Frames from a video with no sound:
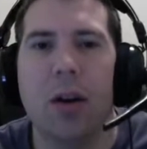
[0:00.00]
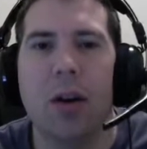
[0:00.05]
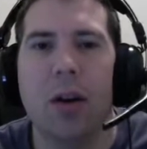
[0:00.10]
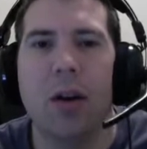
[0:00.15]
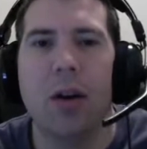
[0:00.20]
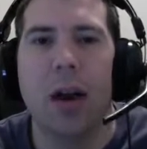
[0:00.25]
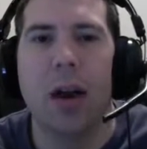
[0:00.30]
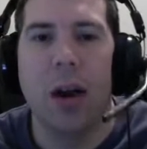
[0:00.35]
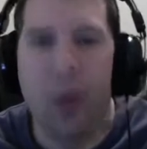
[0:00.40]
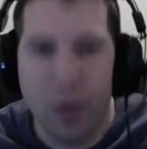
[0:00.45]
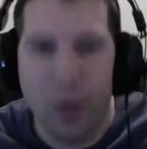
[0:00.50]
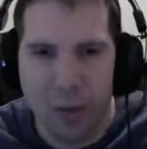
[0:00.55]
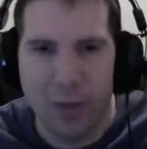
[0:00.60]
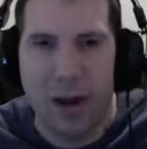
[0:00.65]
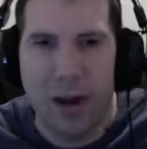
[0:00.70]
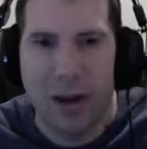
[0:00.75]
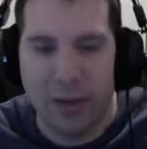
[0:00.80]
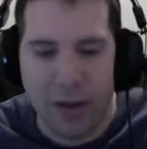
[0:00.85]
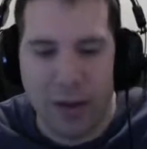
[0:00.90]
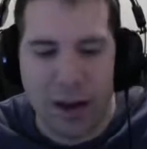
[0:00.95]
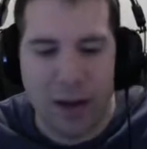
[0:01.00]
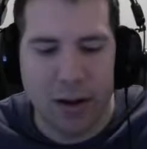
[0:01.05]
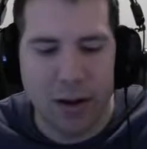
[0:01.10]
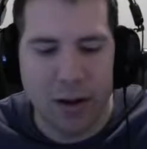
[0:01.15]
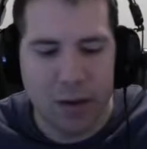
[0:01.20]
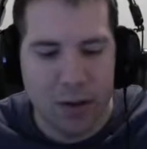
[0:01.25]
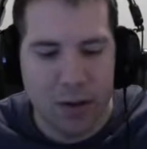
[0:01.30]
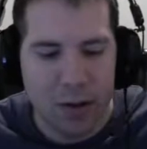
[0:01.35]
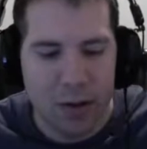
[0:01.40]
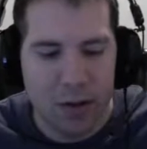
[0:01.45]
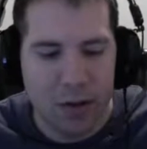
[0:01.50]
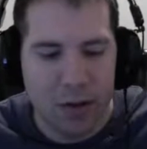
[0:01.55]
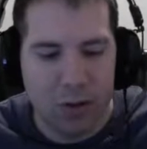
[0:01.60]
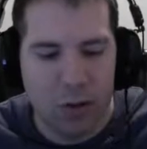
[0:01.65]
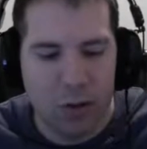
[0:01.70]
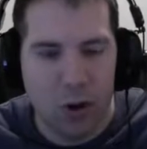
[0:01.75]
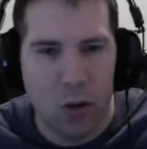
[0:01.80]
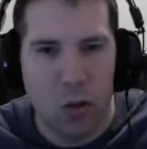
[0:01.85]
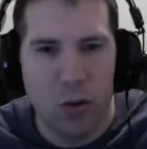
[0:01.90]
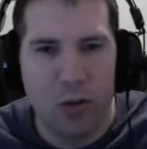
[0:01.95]
Artifact deck.
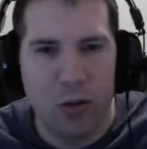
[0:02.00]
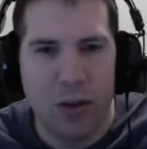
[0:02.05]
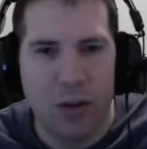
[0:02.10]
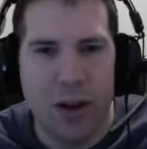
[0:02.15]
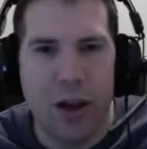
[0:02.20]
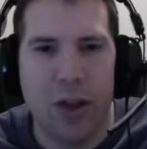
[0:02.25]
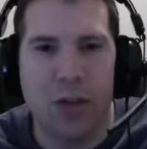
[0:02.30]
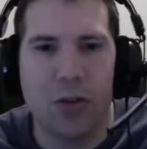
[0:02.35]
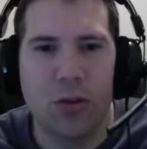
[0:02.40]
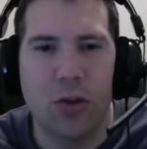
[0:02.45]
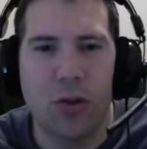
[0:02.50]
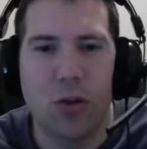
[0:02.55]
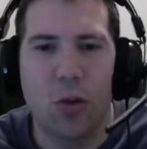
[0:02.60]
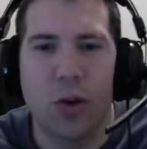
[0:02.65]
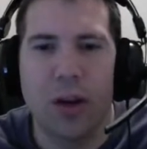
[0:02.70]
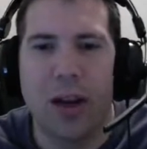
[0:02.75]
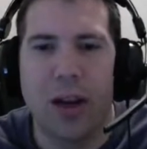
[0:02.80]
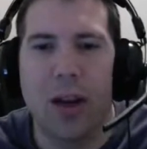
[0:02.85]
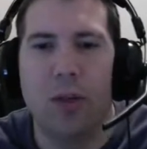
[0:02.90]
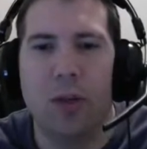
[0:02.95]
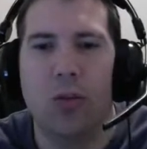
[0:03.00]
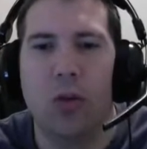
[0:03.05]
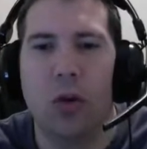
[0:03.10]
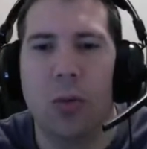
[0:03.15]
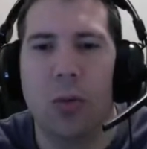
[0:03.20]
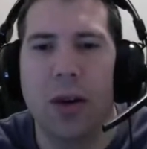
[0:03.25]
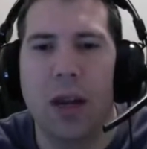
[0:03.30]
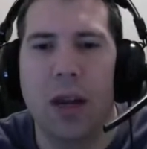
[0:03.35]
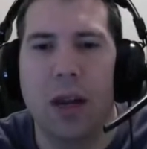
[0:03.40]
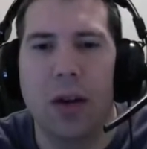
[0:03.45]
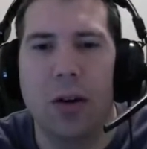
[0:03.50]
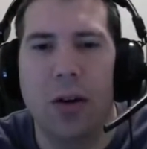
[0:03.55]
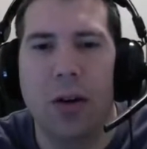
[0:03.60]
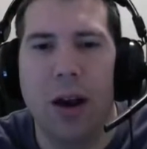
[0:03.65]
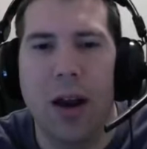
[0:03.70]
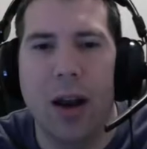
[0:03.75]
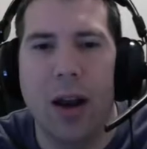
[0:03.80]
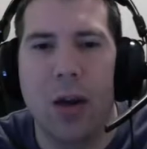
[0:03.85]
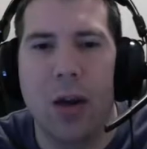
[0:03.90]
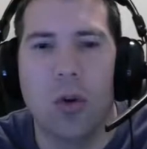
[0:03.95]
So we'll see how that's going to work out for him here,
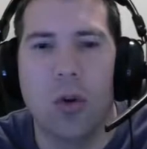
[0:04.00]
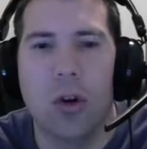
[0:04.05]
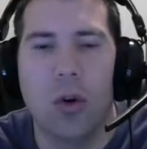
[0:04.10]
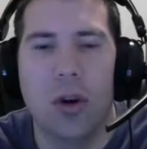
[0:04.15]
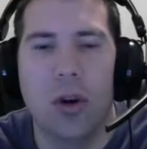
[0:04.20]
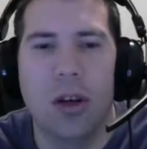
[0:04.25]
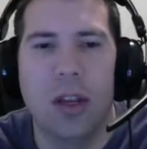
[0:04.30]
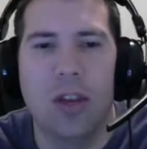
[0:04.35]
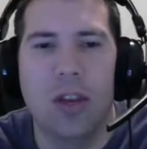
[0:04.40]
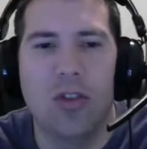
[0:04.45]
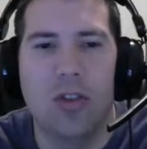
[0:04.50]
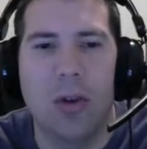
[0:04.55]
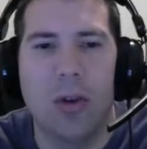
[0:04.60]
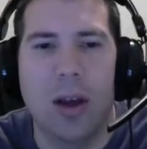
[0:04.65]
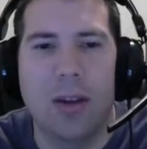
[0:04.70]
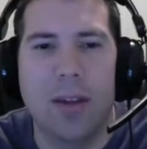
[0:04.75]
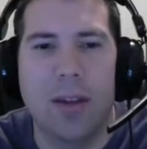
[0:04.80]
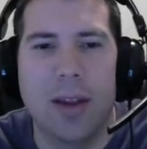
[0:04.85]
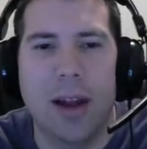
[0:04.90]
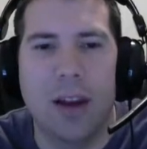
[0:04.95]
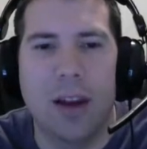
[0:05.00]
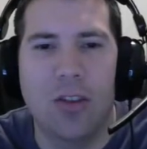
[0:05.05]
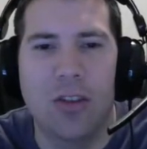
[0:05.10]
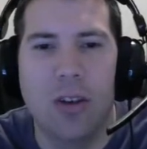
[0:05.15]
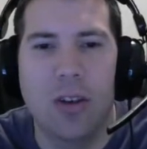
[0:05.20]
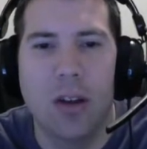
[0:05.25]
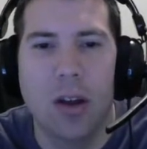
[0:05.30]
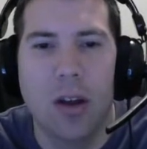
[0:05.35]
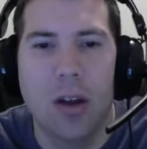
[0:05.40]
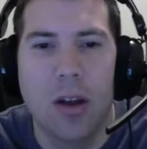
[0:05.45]
and we'll go ahead and get you out to the action.